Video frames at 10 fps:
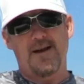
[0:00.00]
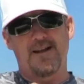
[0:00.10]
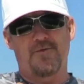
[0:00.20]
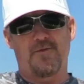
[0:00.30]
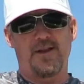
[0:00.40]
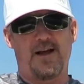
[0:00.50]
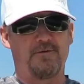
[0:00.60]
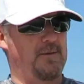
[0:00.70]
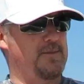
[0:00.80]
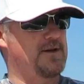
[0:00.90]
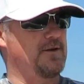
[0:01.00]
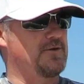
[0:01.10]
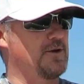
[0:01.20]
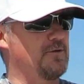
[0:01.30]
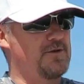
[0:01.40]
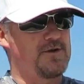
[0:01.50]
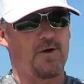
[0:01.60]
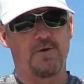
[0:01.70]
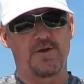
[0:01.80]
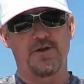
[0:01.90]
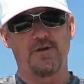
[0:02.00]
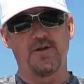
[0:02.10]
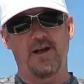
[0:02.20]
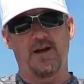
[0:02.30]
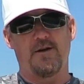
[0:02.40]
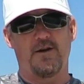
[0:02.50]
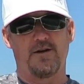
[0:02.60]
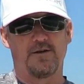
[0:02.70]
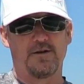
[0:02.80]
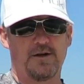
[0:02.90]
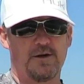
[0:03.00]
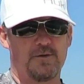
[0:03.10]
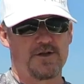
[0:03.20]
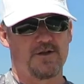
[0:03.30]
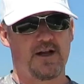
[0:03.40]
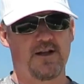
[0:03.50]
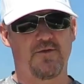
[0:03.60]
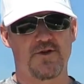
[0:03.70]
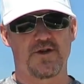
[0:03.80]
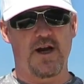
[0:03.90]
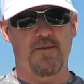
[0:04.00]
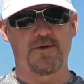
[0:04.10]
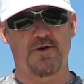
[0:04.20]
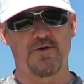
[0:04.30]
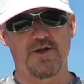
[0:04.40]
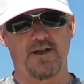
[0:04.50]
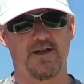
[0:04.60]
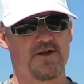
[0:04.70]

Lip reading: may get some flounder episode too. So we're still not in the fishing episodes yet.